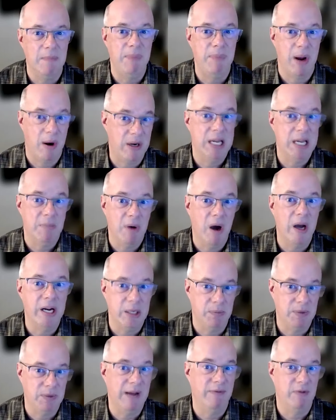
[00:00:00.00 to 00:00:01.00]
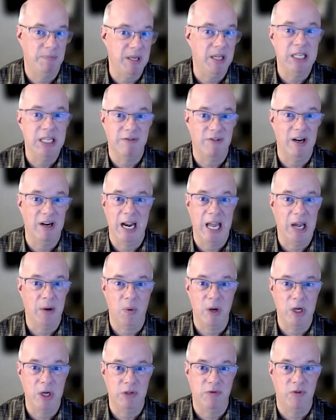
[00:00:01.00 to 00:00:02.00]
bearing in mind it would have to be a different
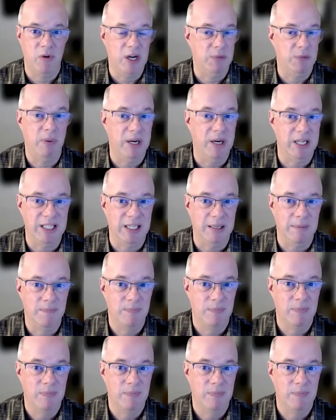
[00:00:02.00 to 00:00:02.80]
language for each printer.